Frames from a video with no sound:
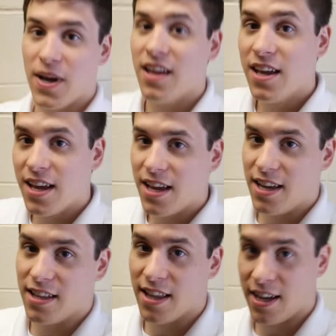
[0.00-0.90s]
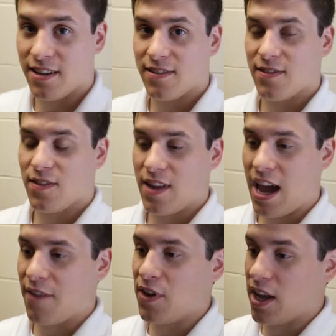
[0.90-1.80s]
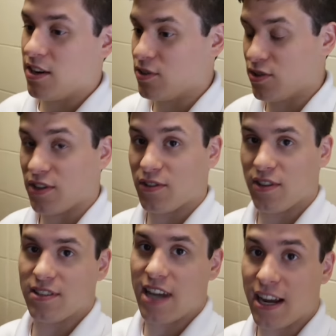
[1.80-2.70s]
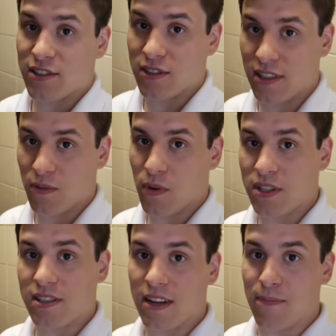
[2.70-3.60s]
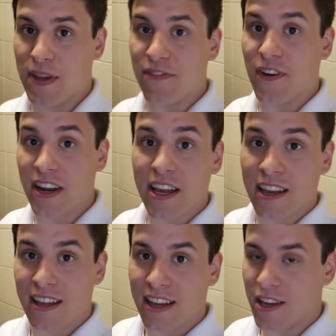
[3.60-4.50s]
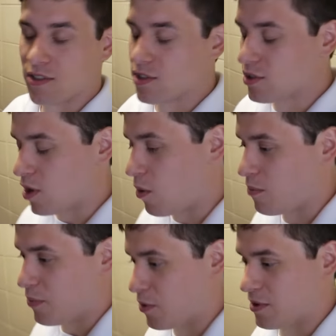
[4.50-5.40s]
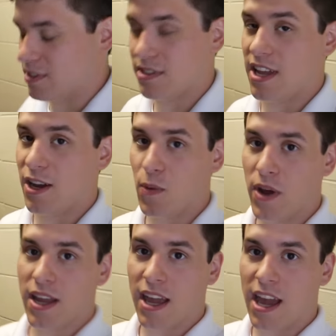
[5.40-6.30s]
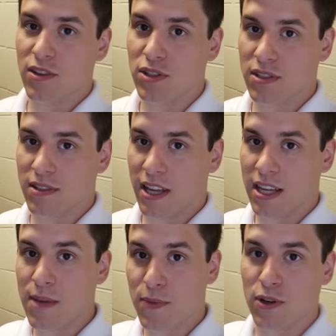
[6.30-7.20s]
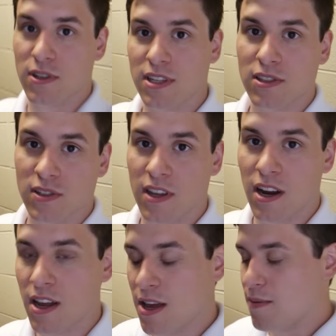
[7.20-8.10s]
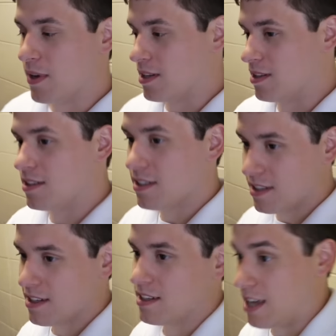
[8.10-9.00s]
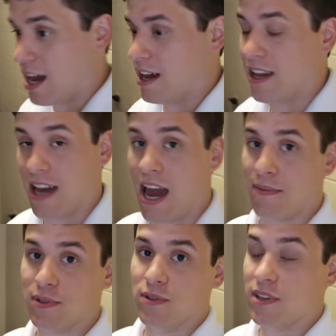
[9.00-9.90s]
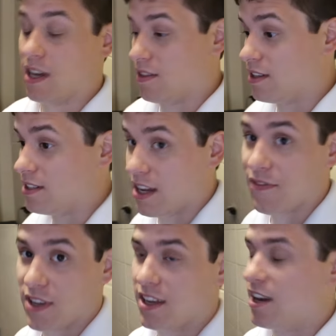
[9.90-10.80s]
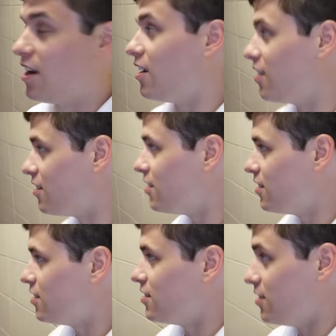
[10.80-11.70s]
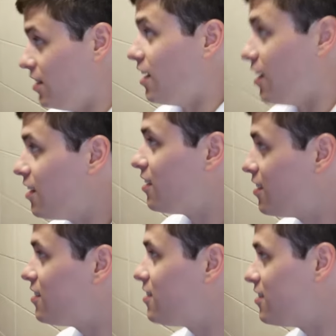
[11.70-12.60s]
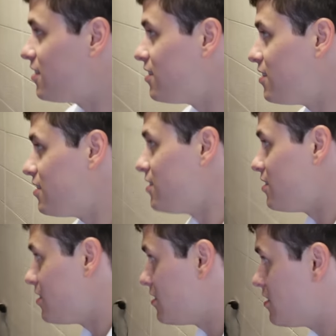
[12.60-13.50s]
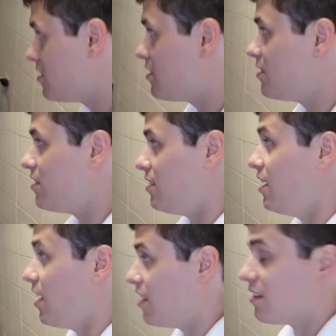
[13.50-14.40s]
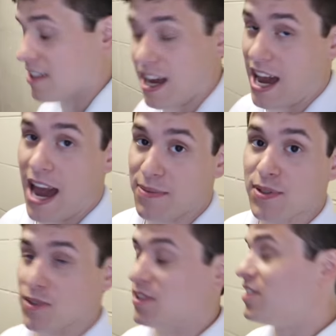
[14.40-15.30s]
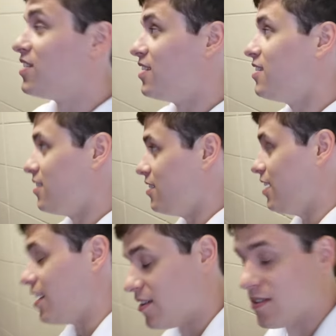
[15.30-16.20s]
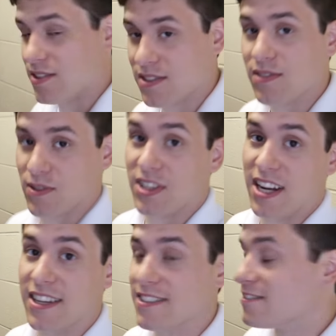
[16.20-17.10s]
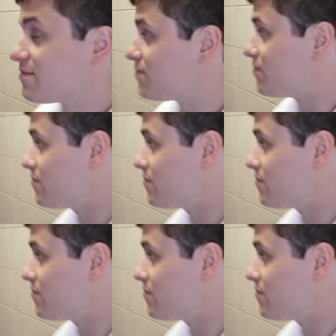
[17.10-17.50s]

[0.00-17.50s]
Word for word: but like having an instructor that's actually wants to be funny is so important to staying awake and just like keeping your attention there. And they care about you. Yeah, yeah, absolutely. Yeah, they, like they definitely care. to succeed. Like I genuinely yeah. think they would. They want all like seventy of us yeah. to actually finish absolutely. academy. Yeah. Now we've lost really nice. four on the